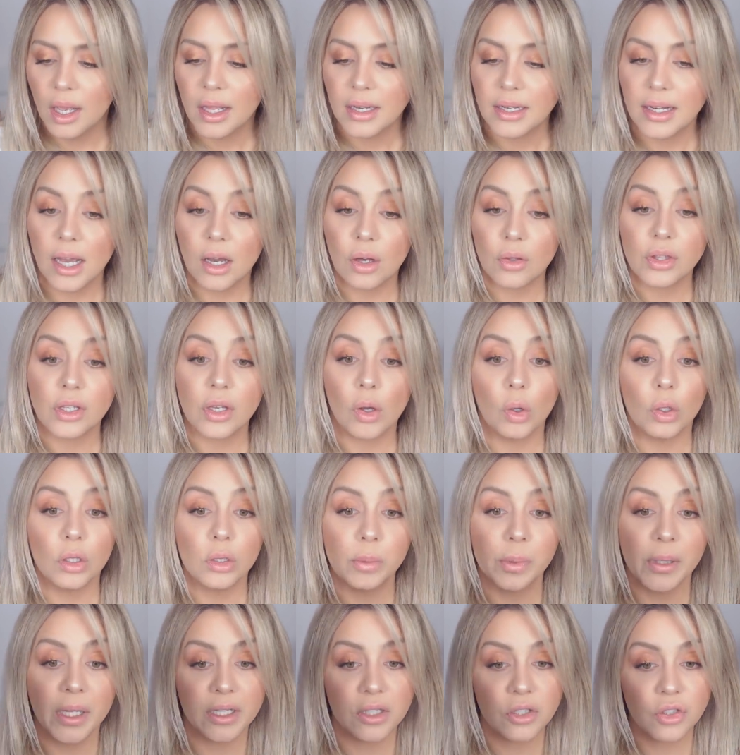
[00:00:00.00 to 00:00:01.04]
Now the
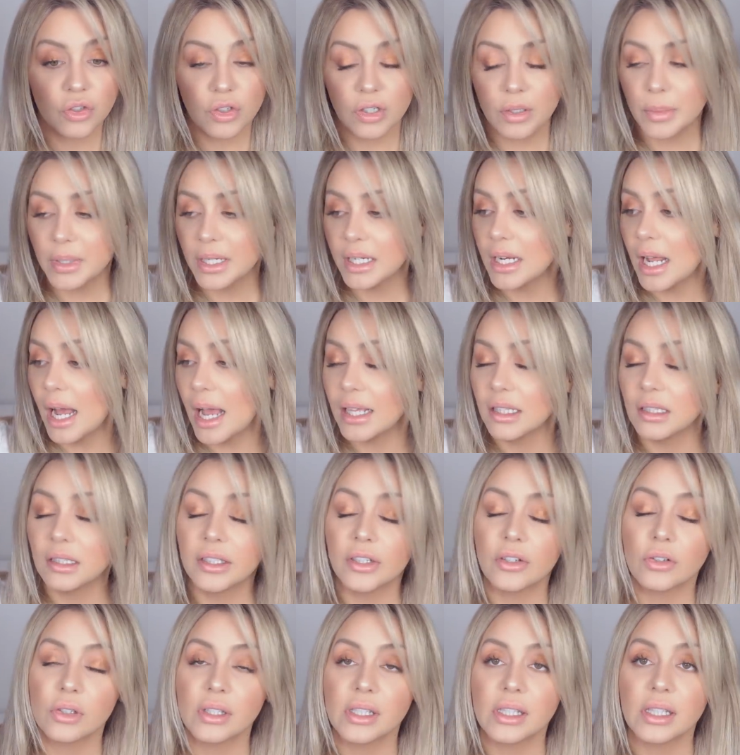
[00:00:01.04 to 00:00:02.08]
Olaplex treatment, I
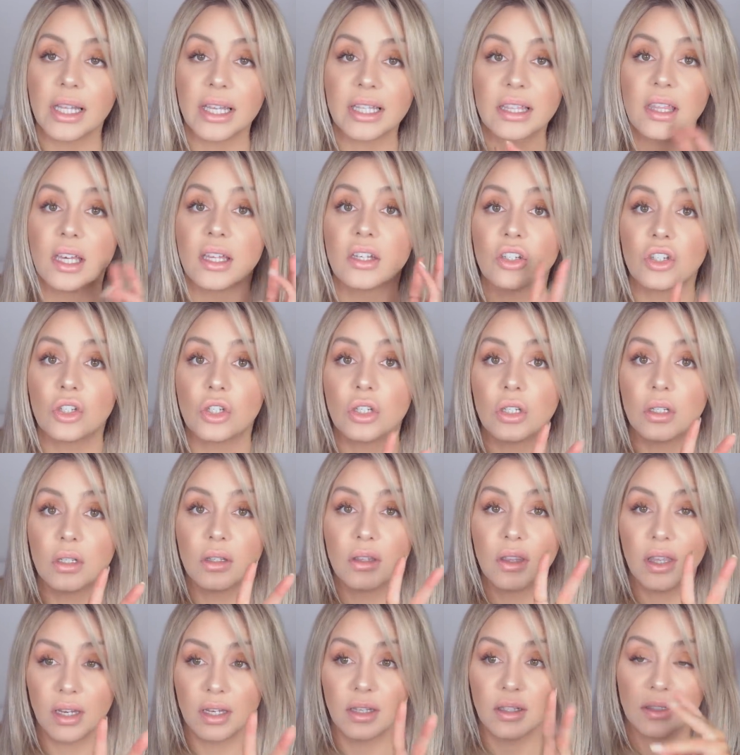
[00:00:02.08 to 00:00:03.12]
literally like the
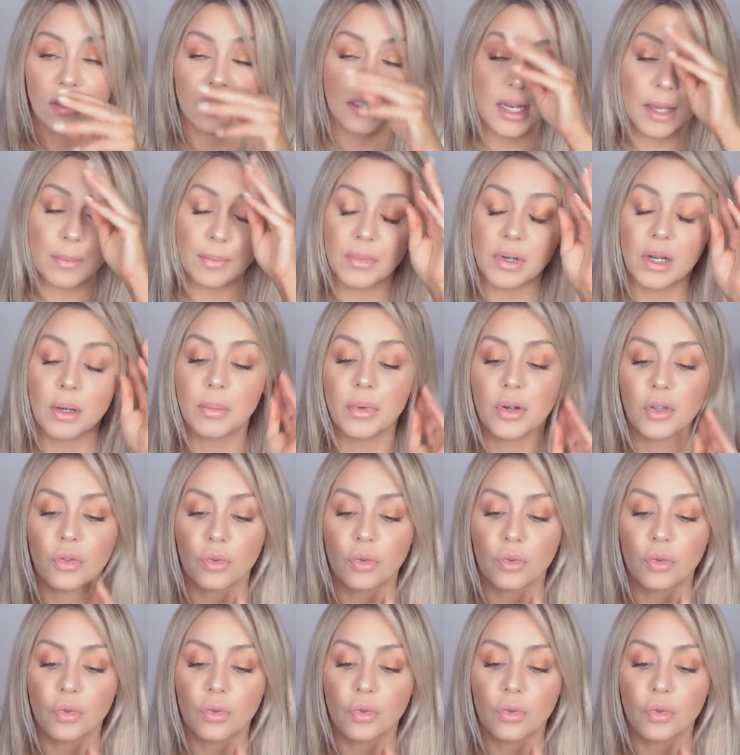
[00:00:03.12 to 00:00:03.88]
step number